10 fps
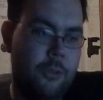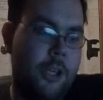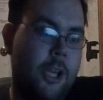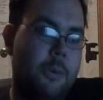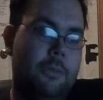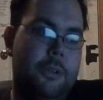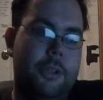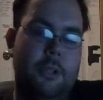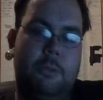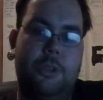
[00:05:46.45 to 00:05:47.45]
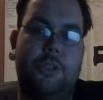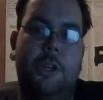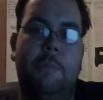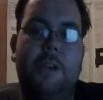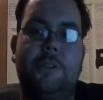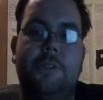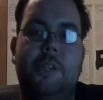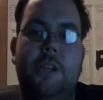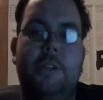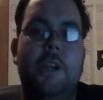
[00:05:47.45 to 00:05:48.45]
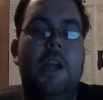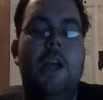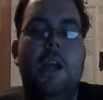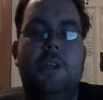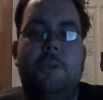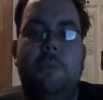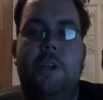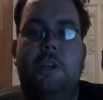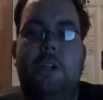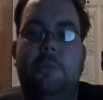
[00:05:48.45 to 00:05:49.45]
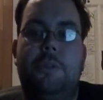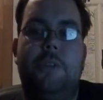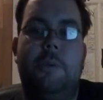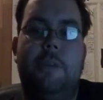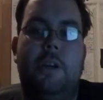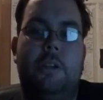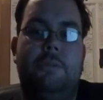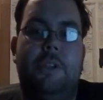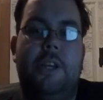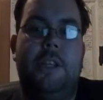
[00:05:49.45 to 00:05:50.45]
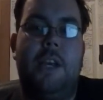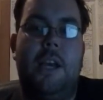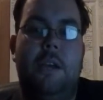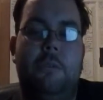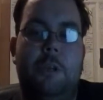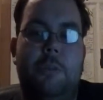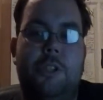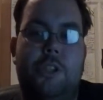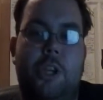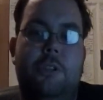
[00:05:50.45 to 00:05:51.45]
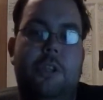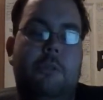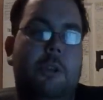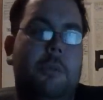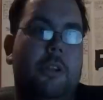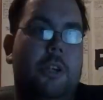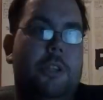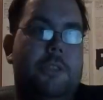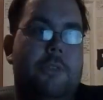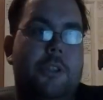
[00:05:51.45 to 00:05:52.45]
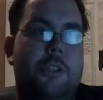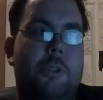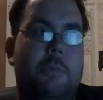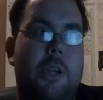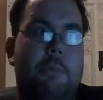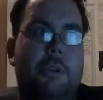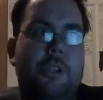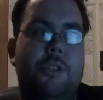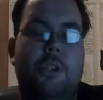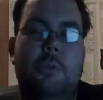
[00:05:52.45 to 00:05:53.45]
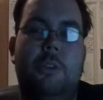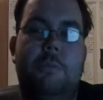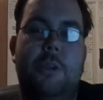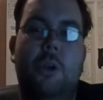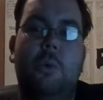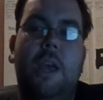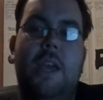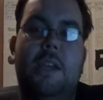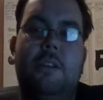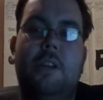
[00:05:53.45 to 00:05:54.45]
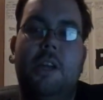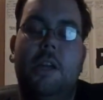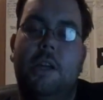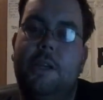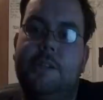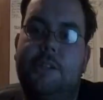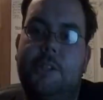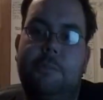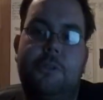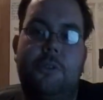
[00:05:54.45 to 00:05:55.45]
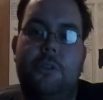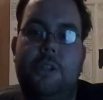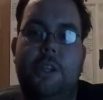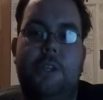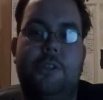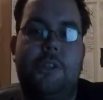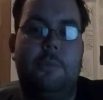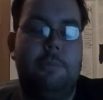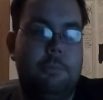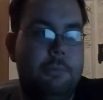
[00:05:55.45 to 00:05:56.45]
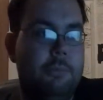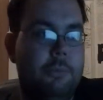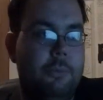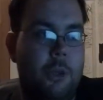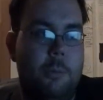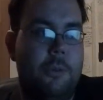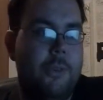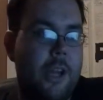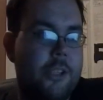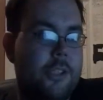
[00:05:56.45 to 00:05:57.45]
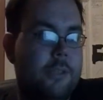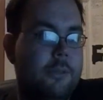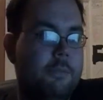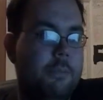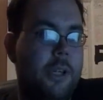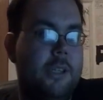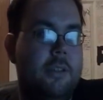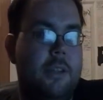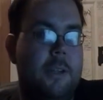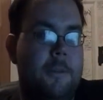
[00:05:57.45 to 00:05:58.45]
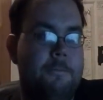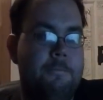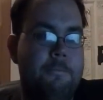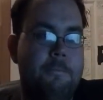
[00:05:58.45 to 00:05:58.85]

the equivalent of what Shawn Michaels did to Bret Hart with the American flag, yeah, it would have been shunned and it would have been controversial, but I'm pretty sure it would have been okayed in some storyline or some form or fashion. But um,